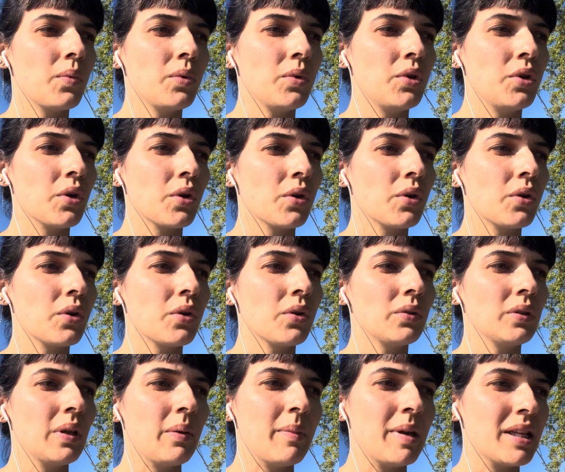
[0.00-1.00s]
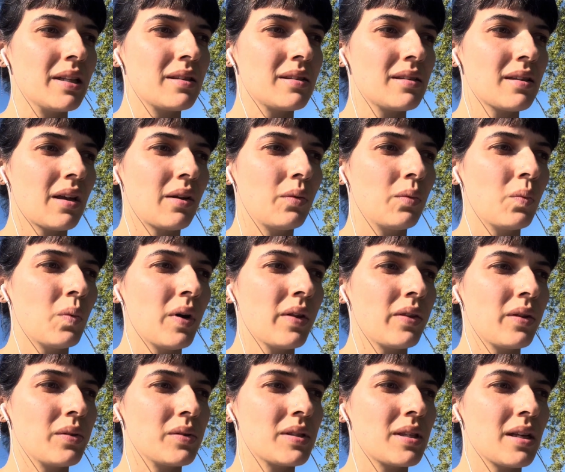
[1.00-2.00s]
your limits and what
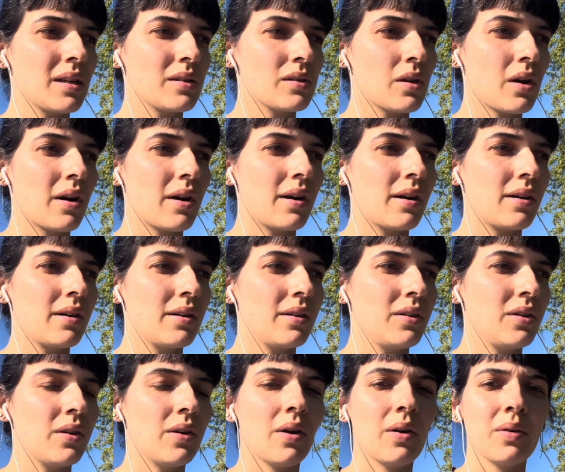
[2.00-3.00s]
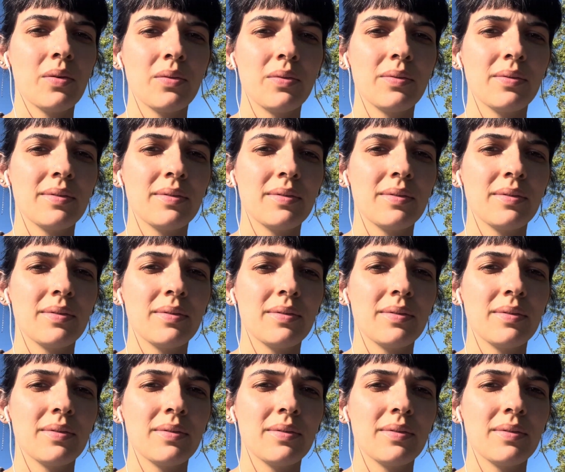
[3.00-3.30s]
those things are, you know?